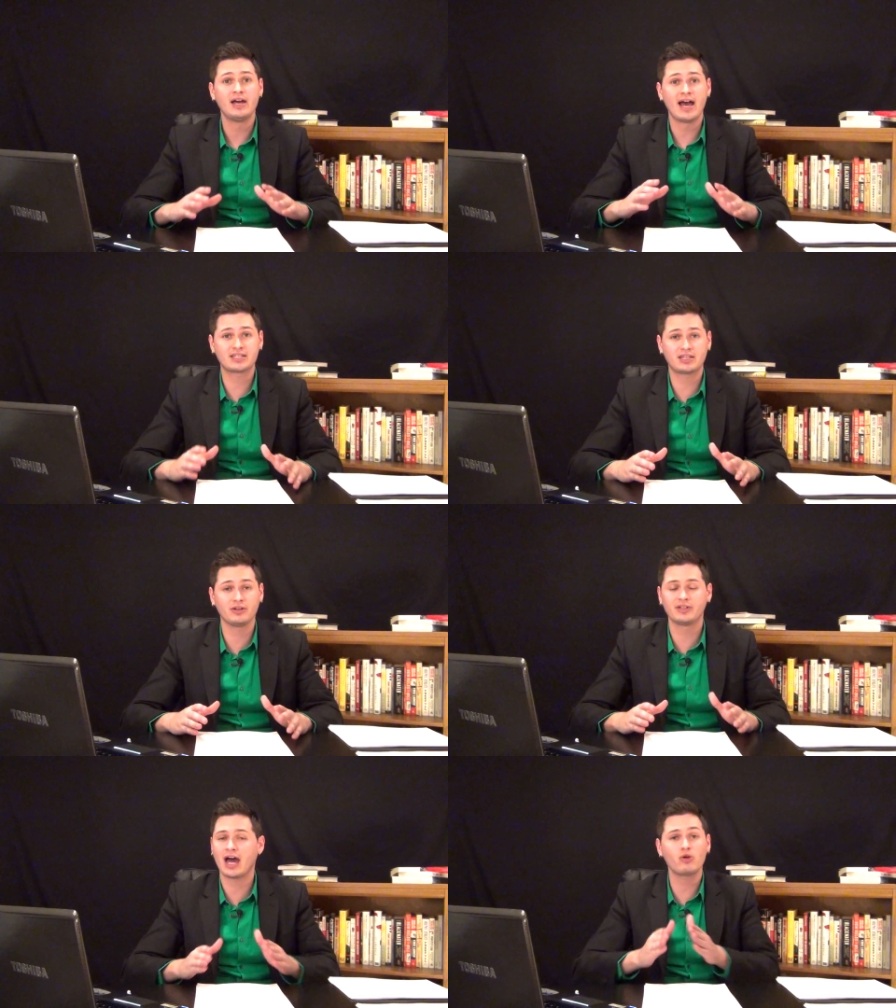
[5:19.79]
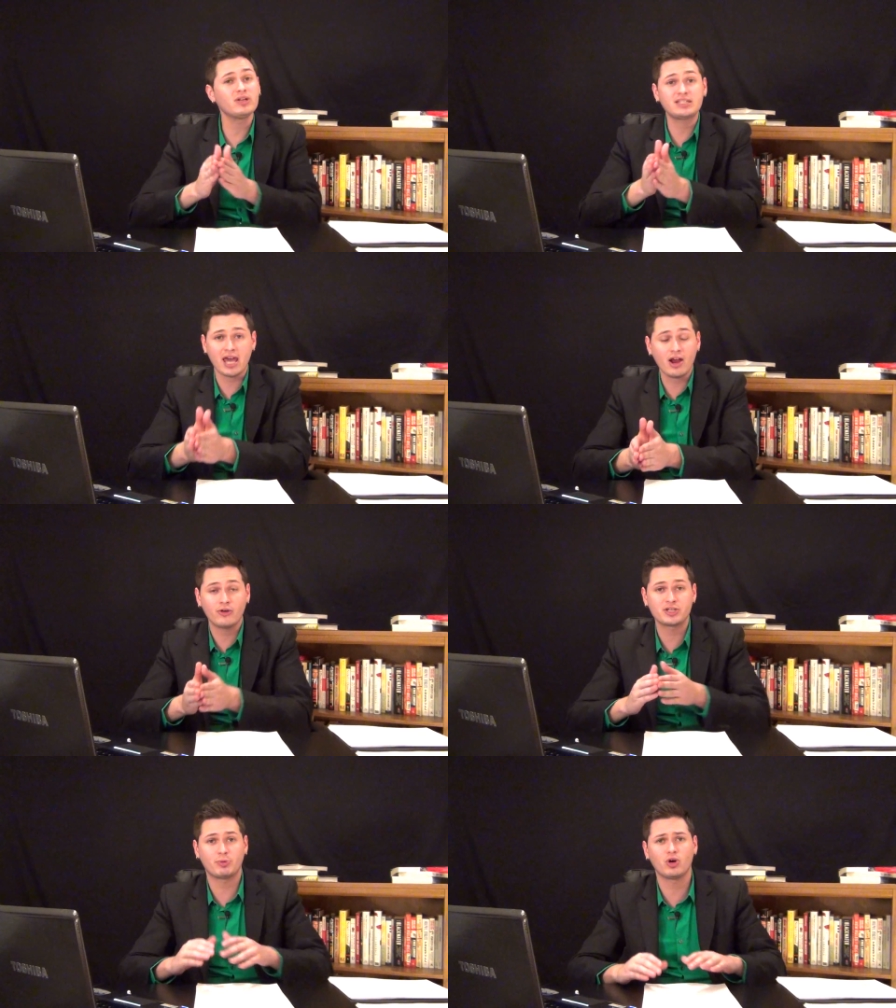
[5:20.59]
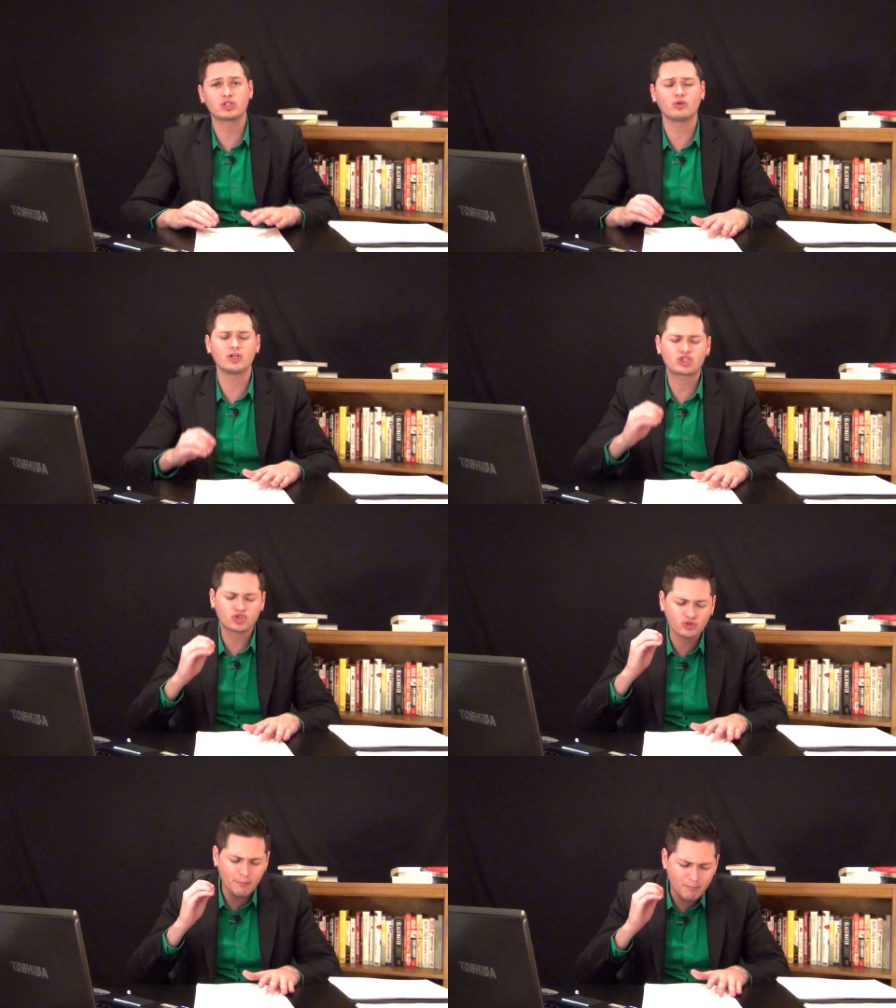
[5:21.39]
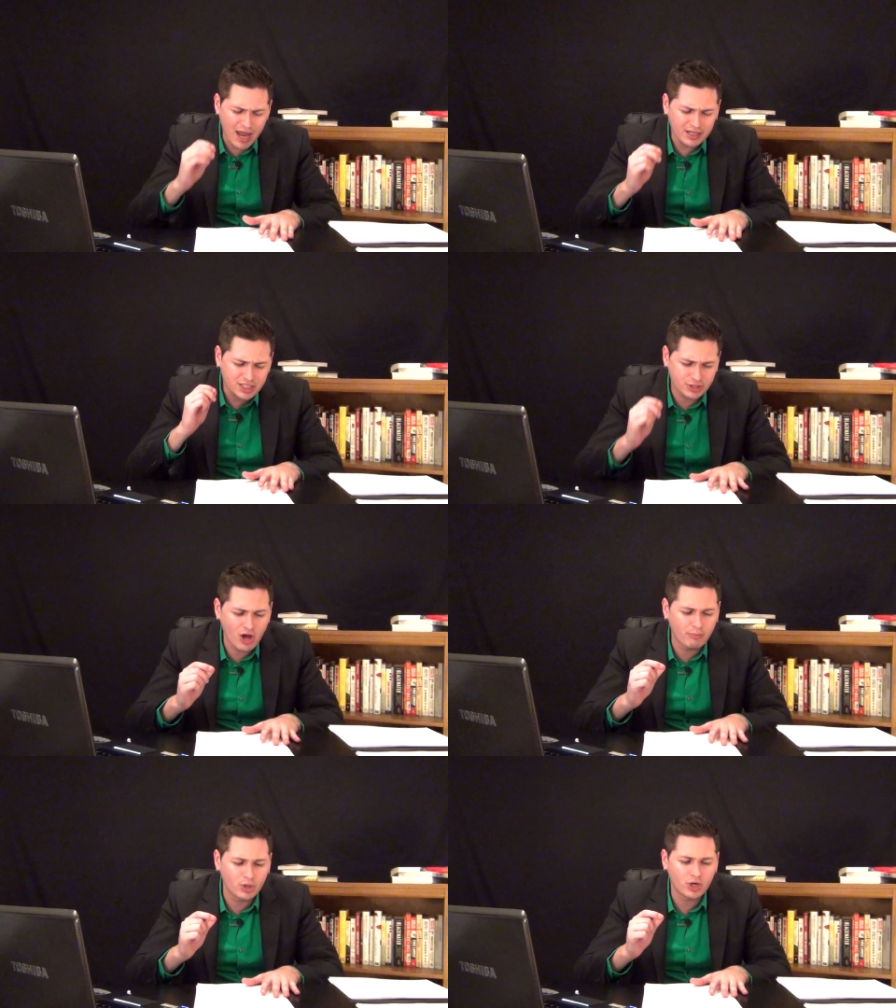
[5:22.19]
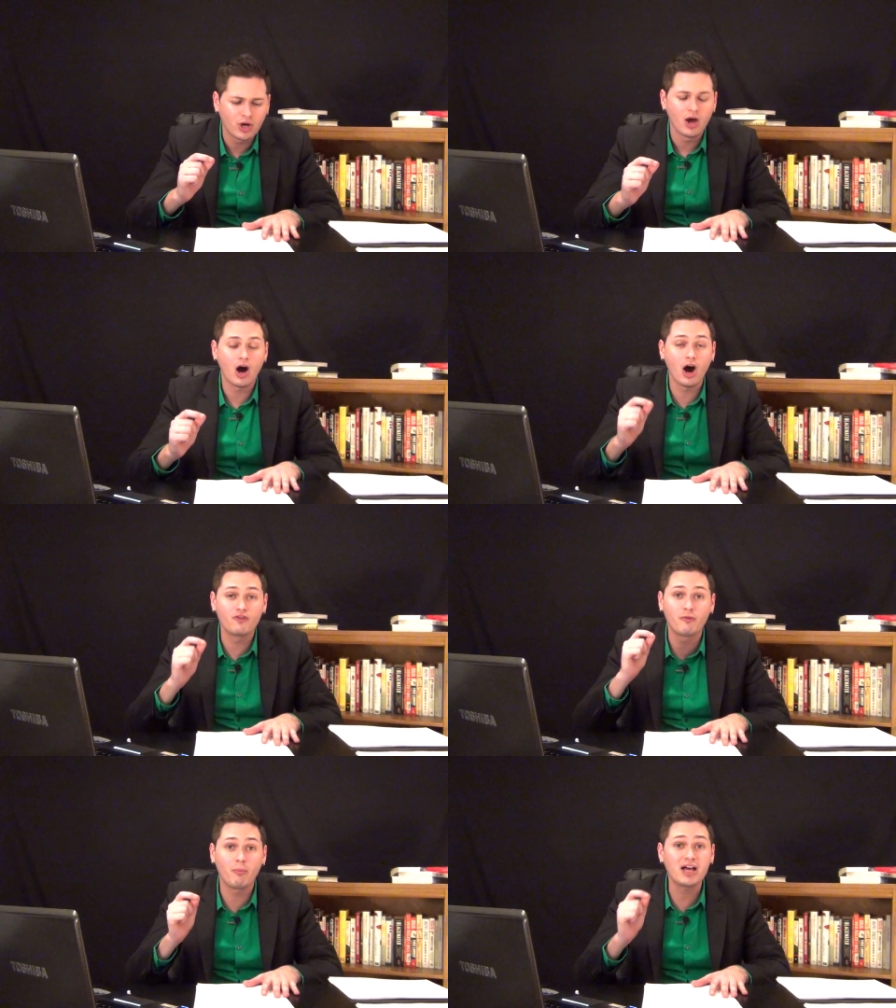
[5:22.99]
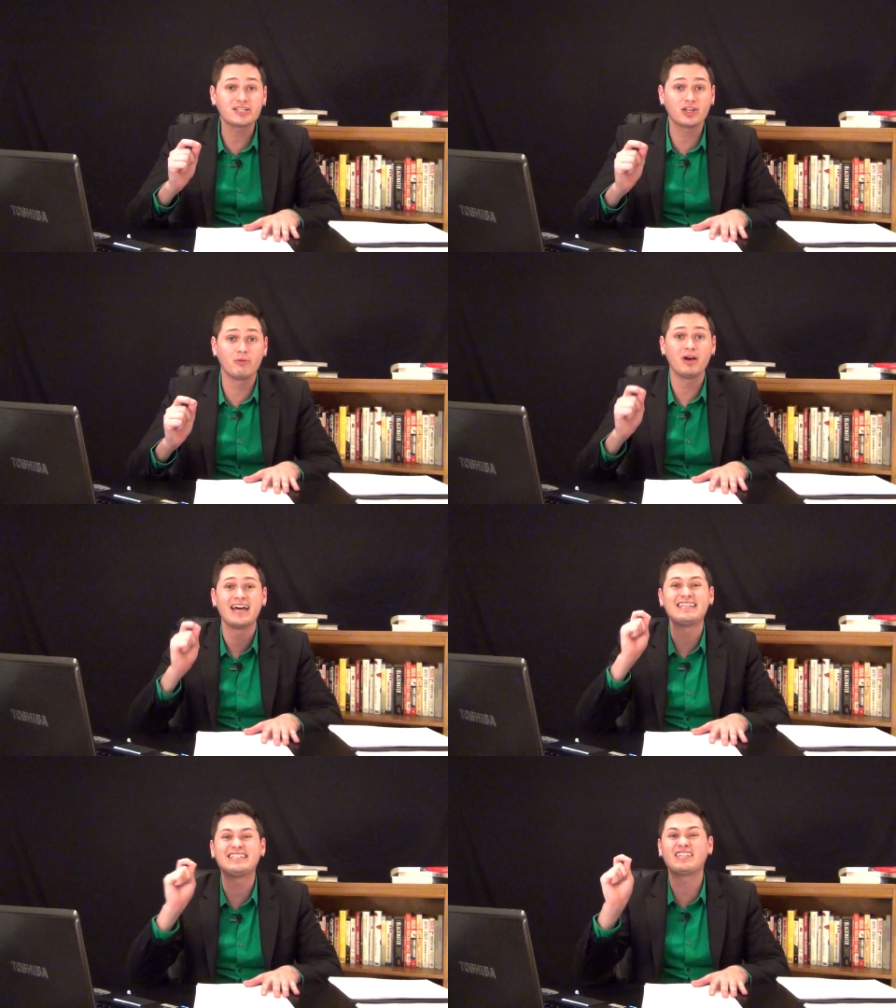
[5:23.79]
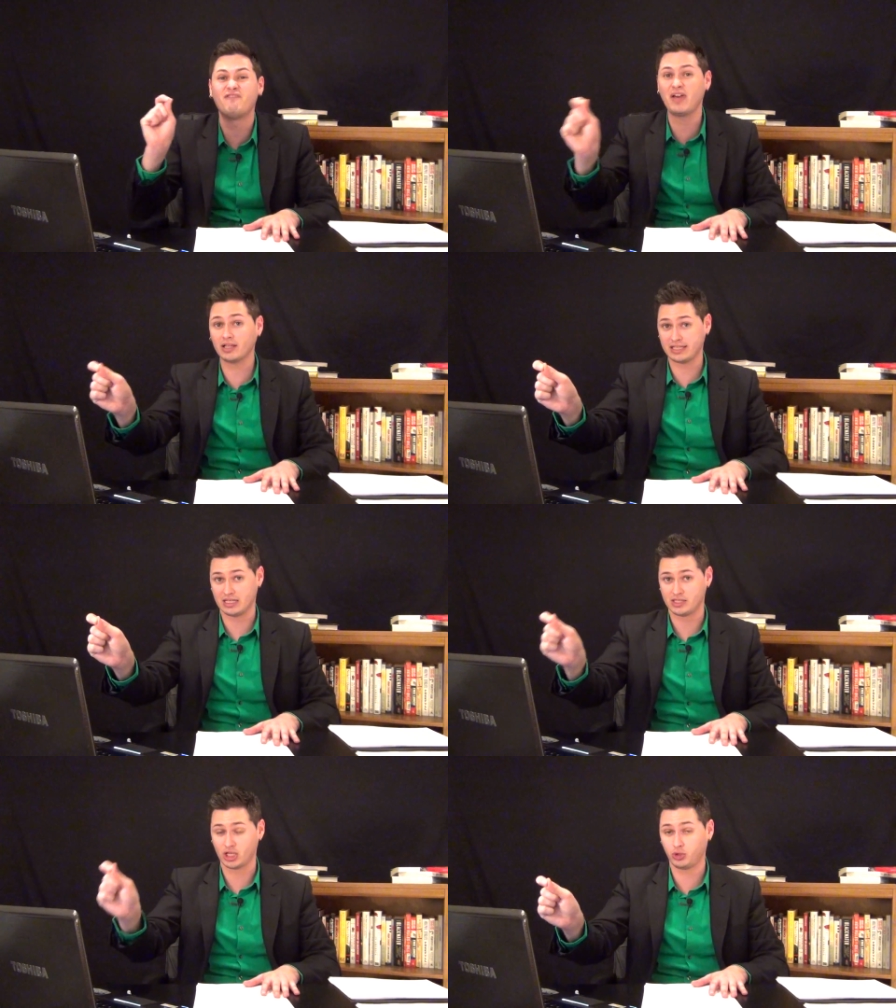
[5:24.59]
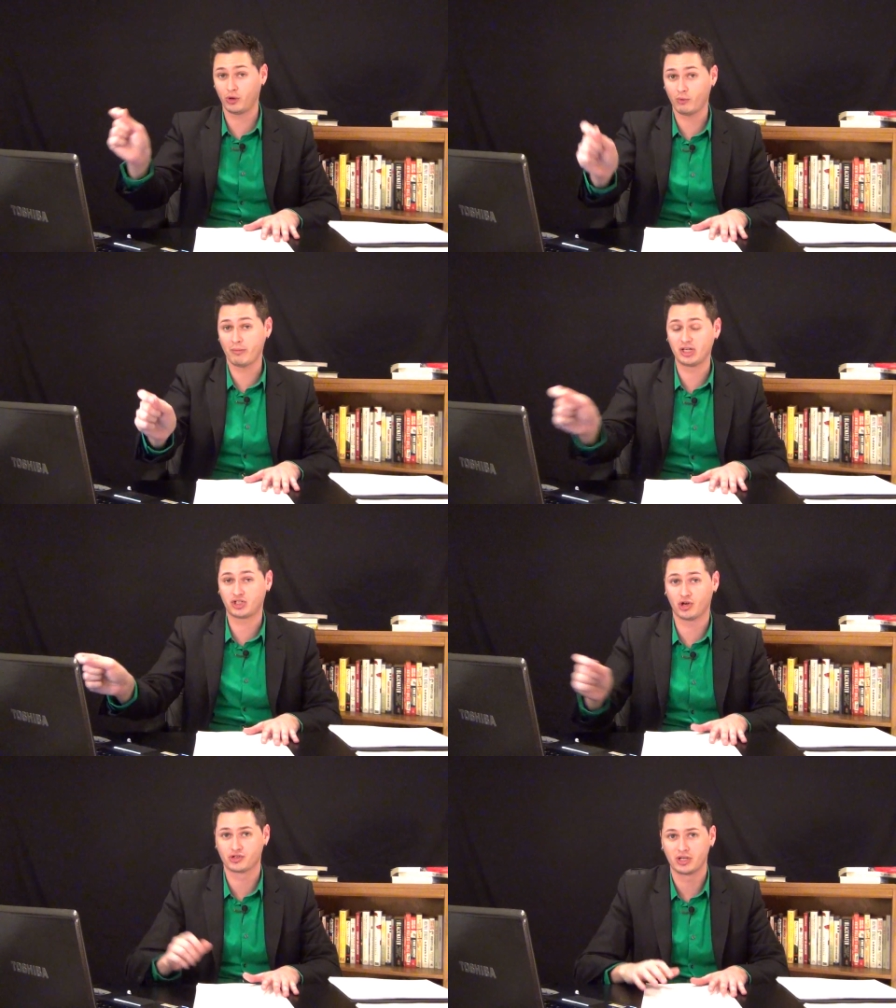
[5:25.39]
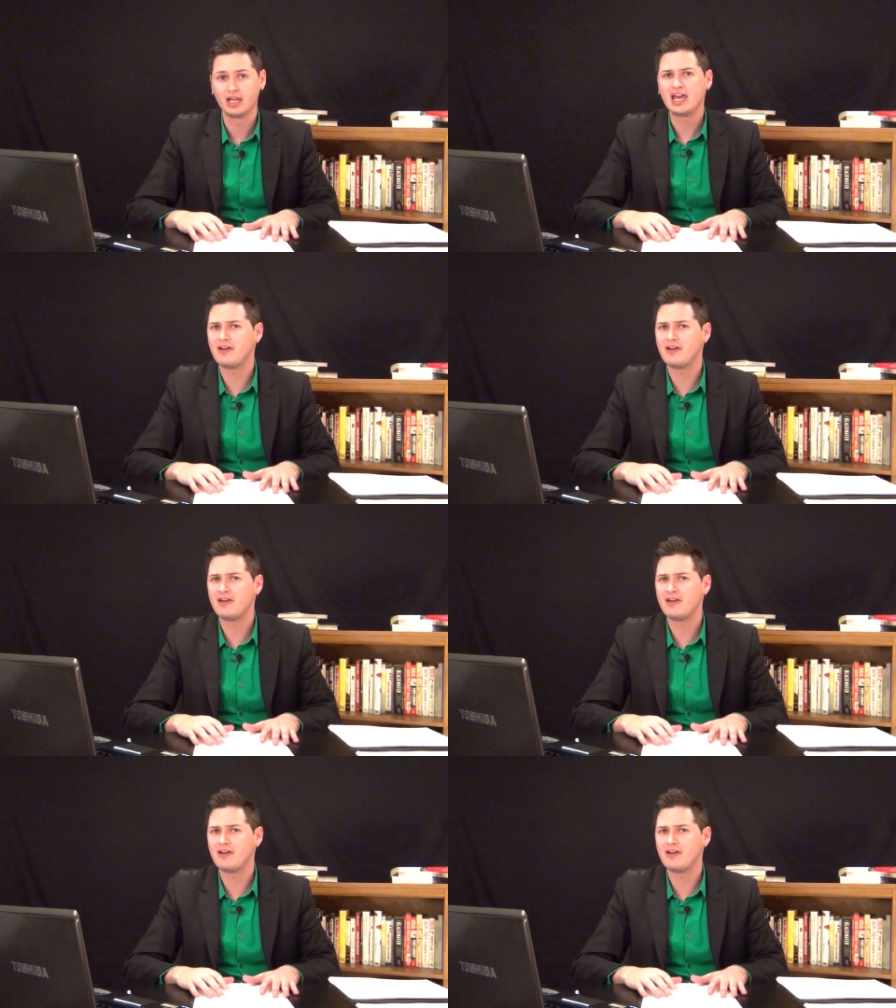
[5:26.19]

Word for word: has killed not only terrorists, but also a tremendous number of Muslim civilians, including women and children.